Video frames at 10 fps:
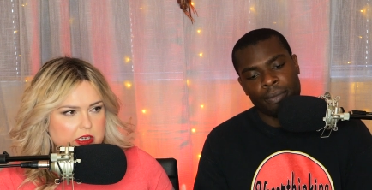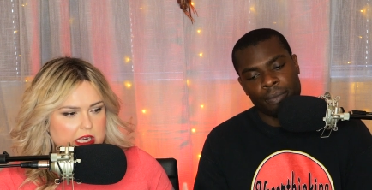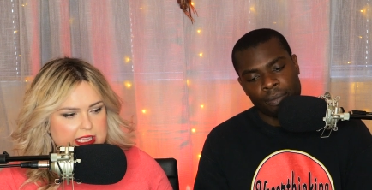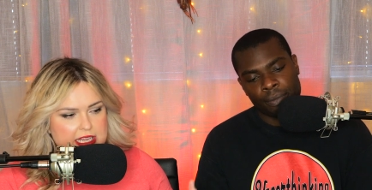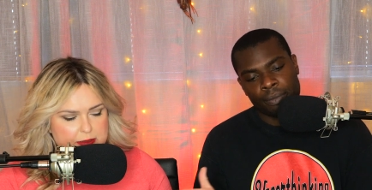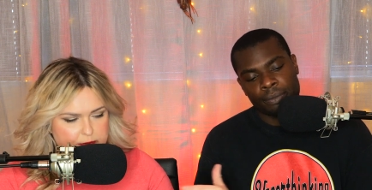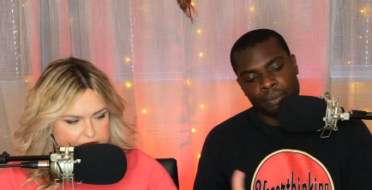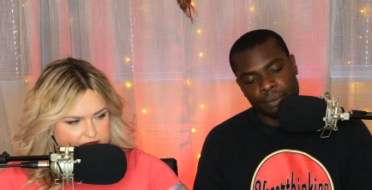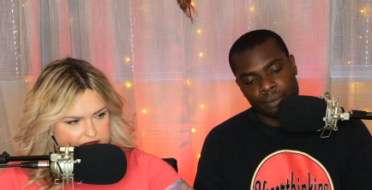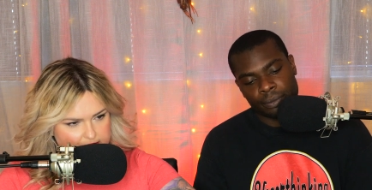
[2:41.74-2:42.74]
Speaker 1: I get it.
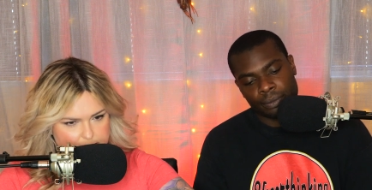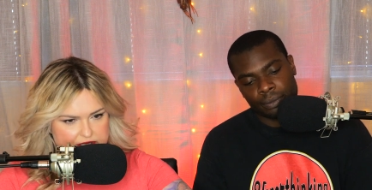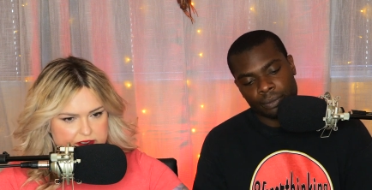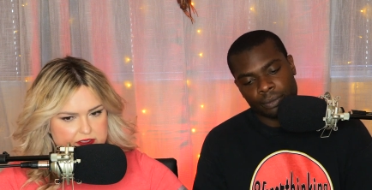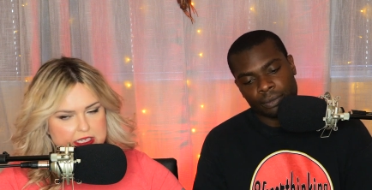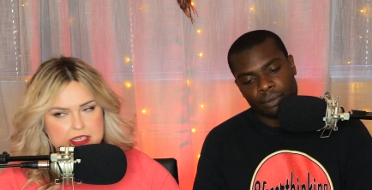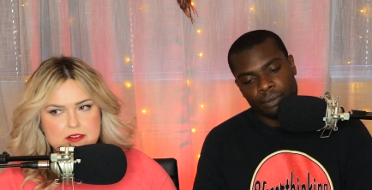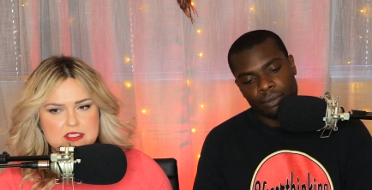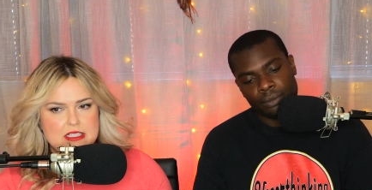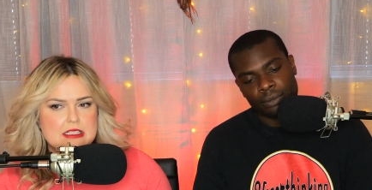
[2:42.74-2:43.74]
Business is business. I
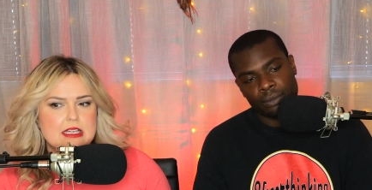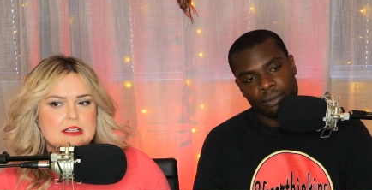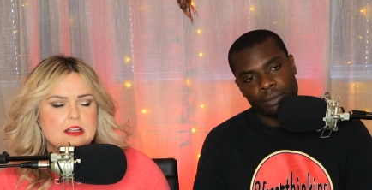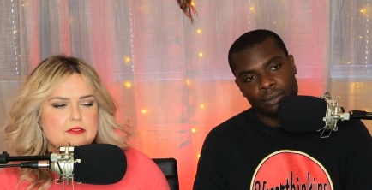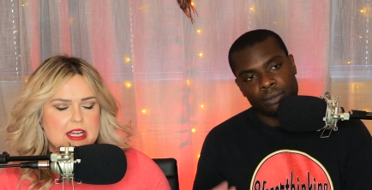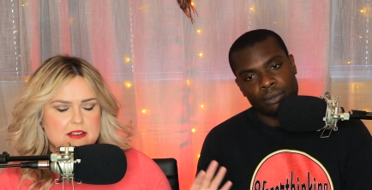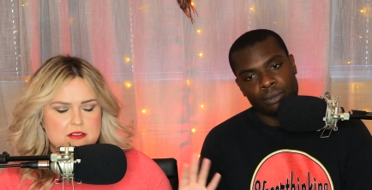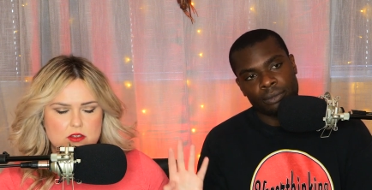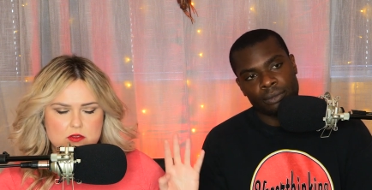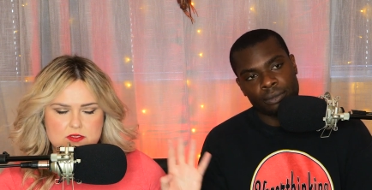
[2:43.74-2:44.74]
understand that. I've
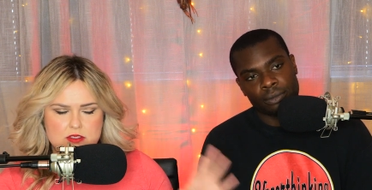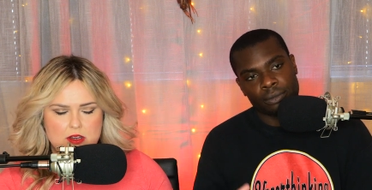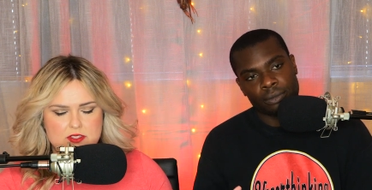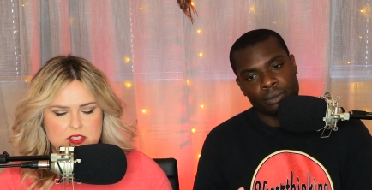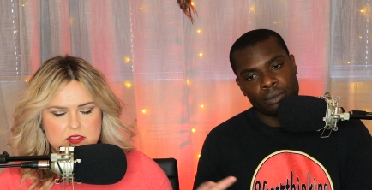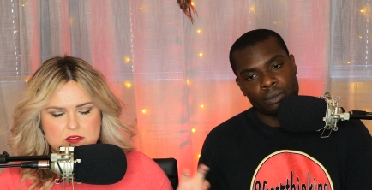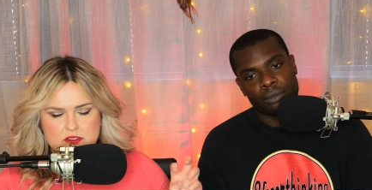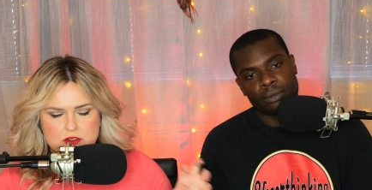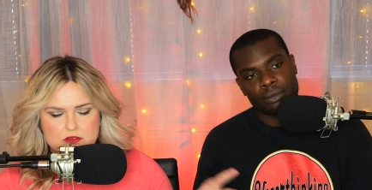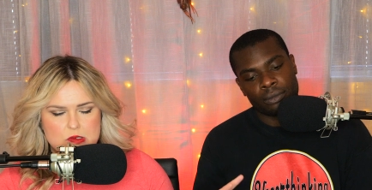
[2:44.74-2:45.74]
had those conversations
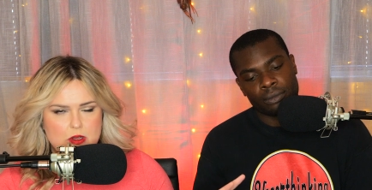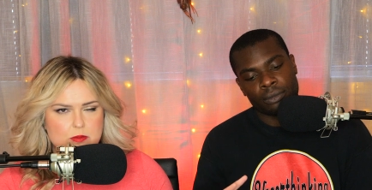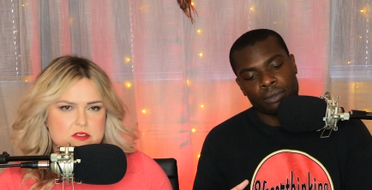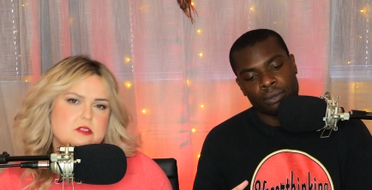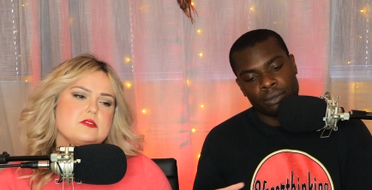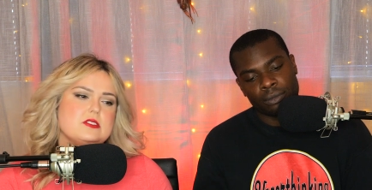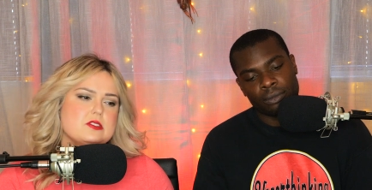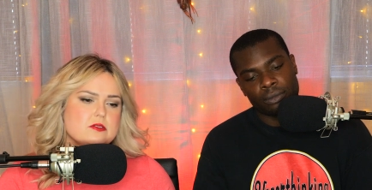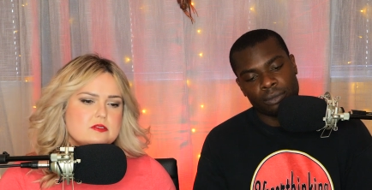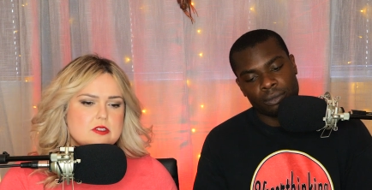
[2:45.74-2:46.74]
and those squabbles and those
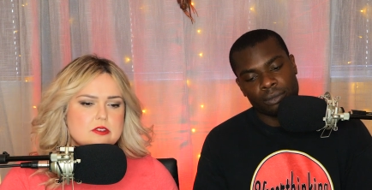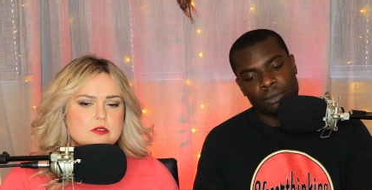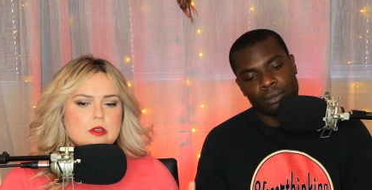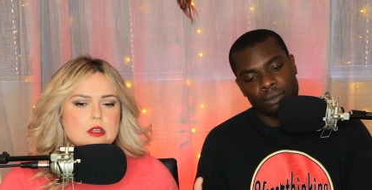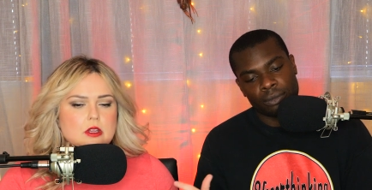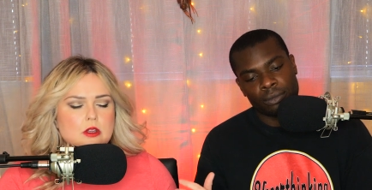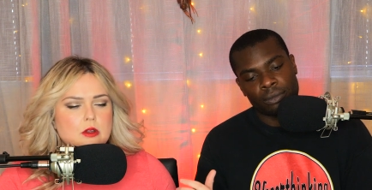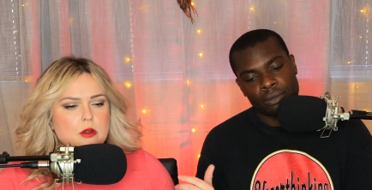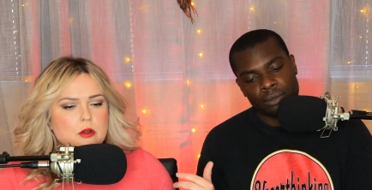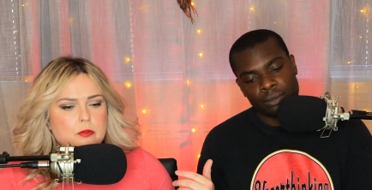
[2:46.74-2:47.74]
issues too.
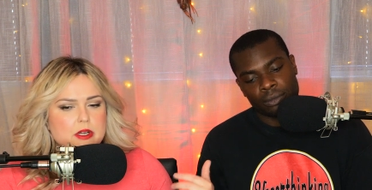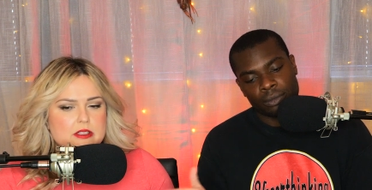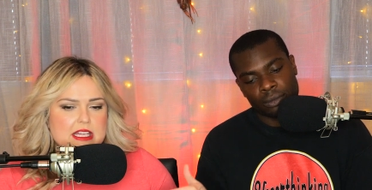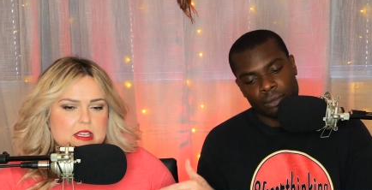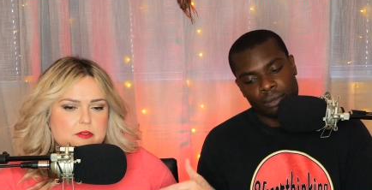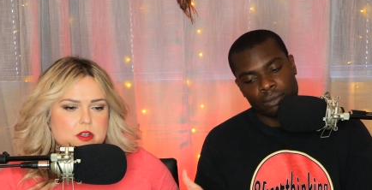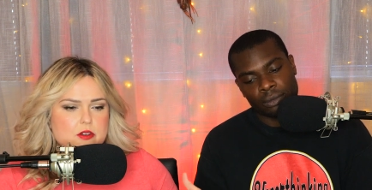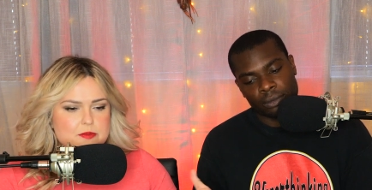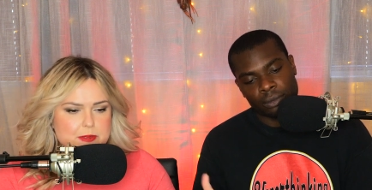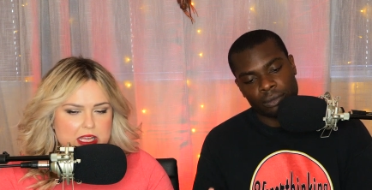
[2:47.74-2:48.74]
But like if it
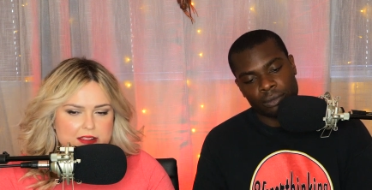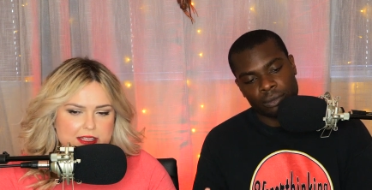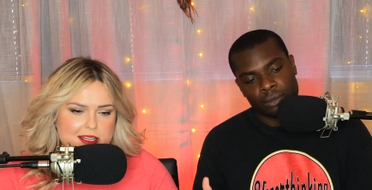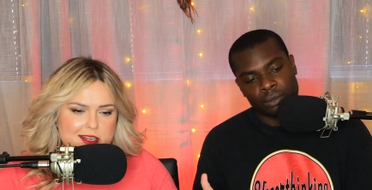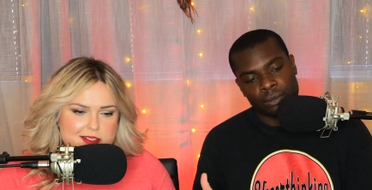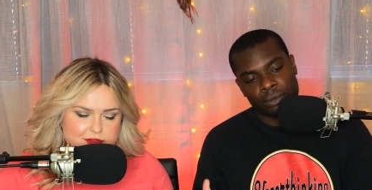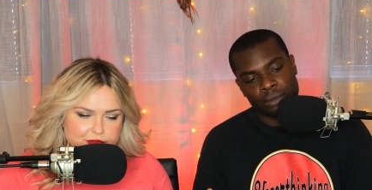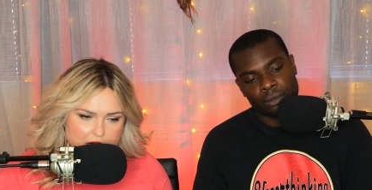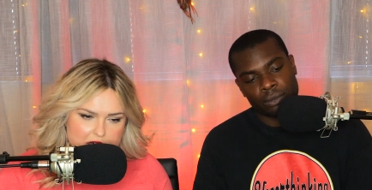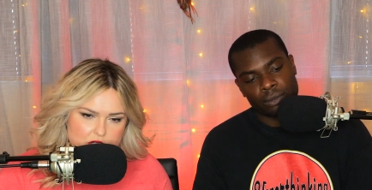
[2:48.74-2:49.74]
goes beyond that and it's
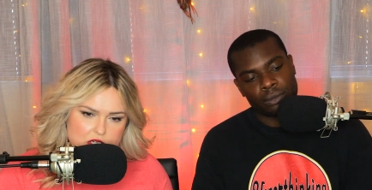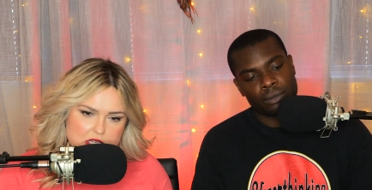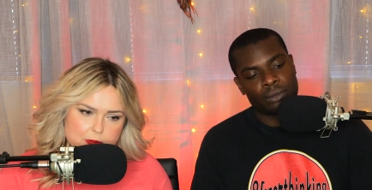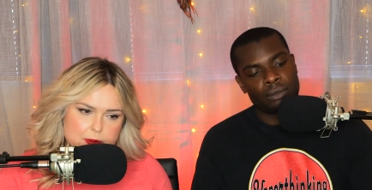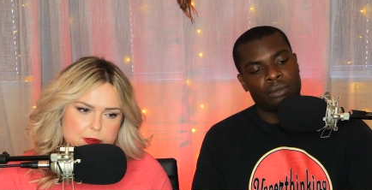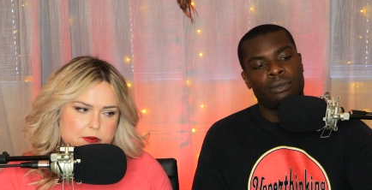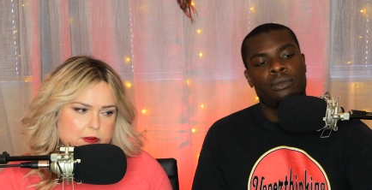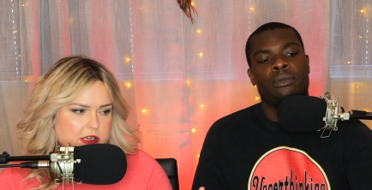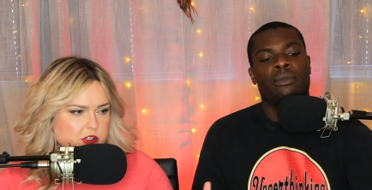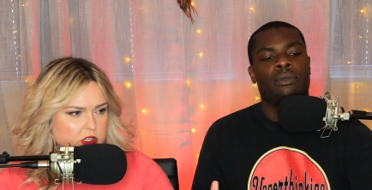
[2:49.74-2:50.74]
friendship
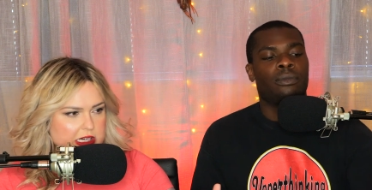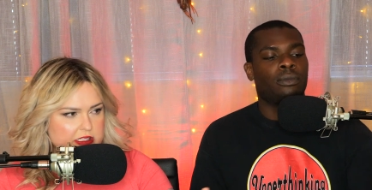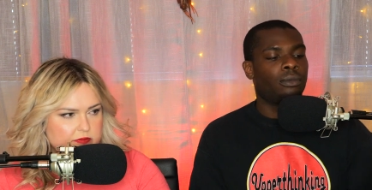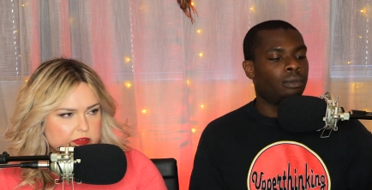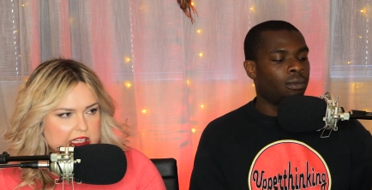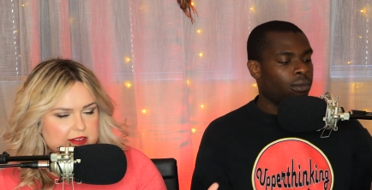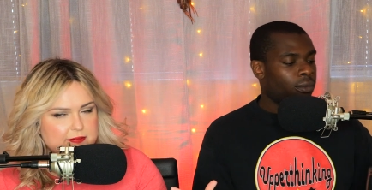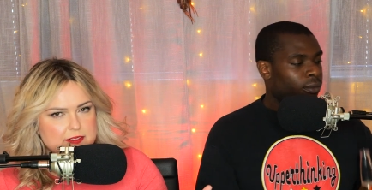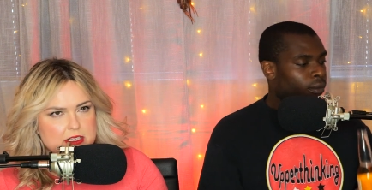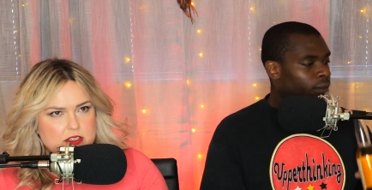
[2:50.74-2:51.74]
and you're kind of
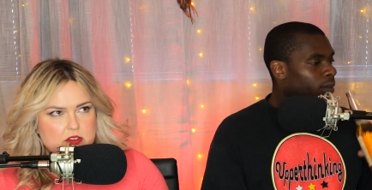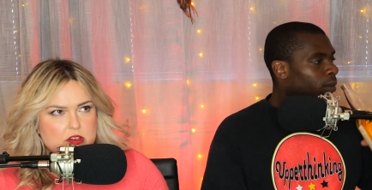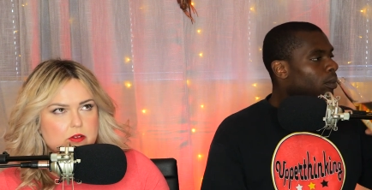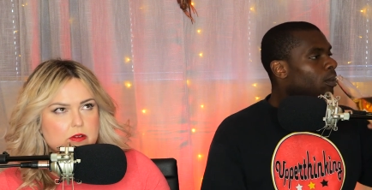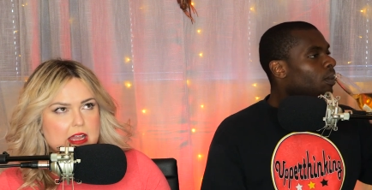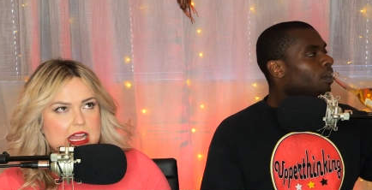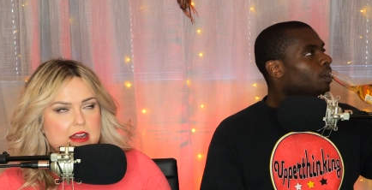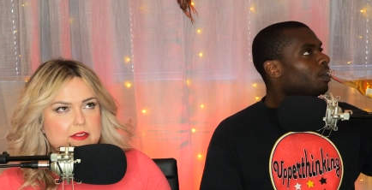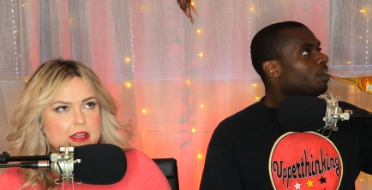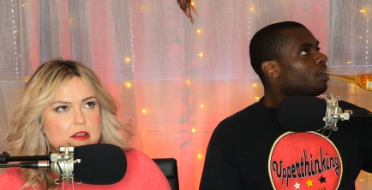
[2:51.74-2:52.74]
left and you don't
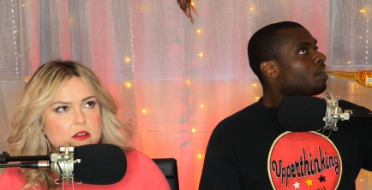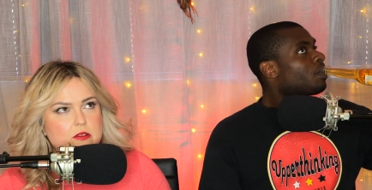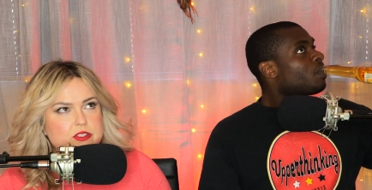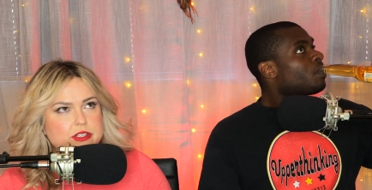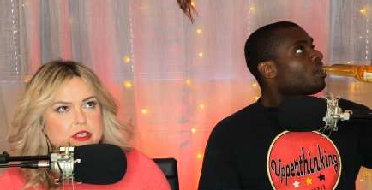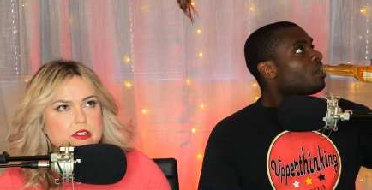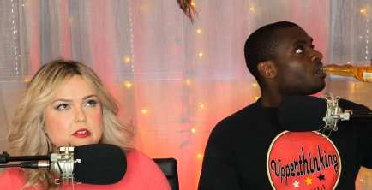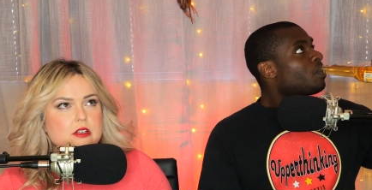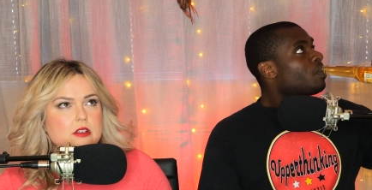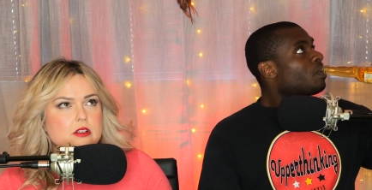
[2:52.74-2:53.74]
have that closure,